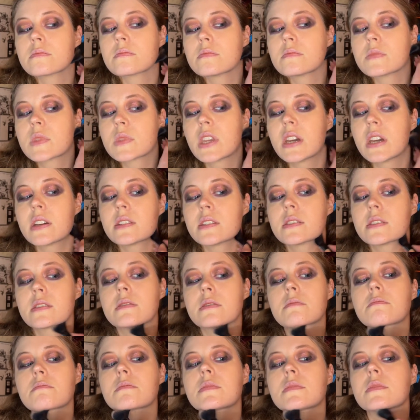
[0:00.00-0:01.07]
Yes,
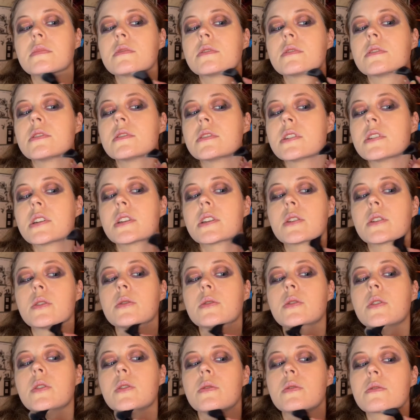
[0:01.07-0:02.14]
I
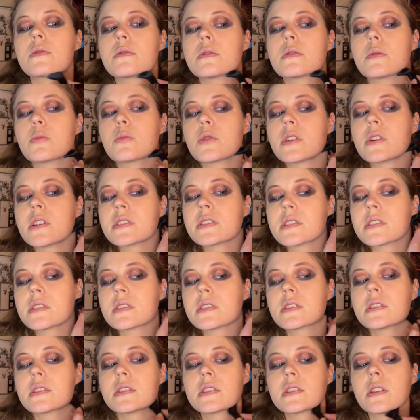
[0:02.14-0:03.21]
could go through the process
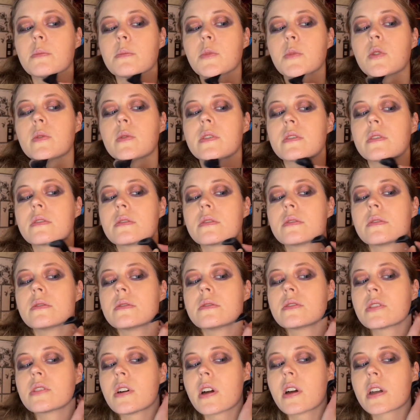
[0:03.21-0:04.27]
since I'm going through and
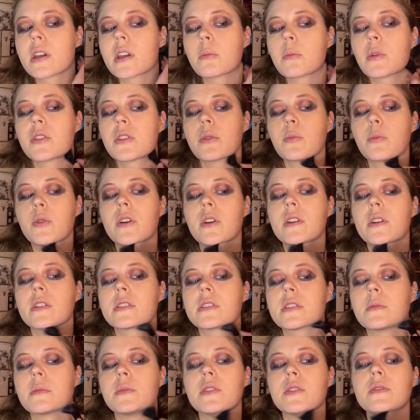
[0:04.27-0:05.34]
talking about the products
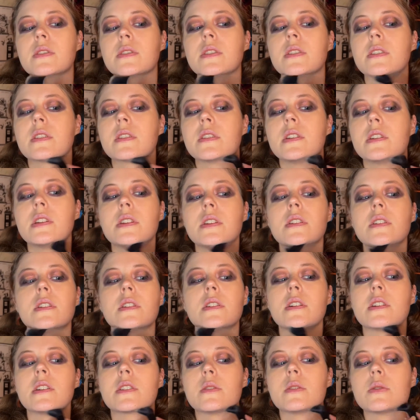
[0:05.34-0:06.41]
I'm using.
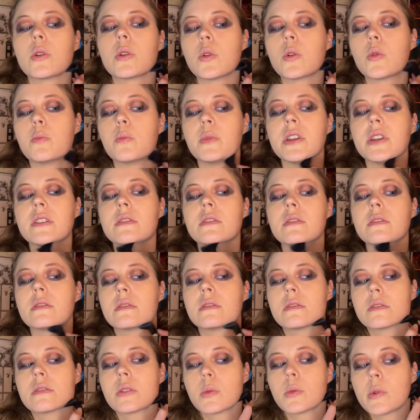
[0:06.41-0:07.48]
I could omit
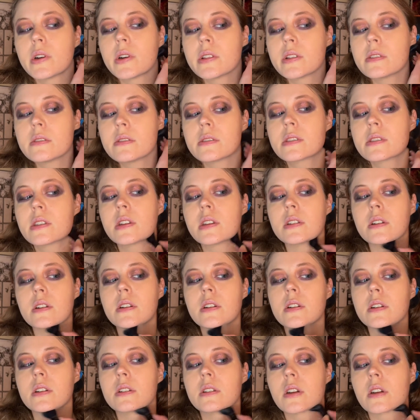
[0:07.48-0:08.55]
the ones that
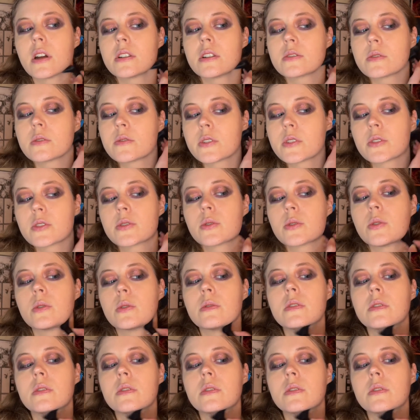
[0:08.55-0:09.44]
are controversial.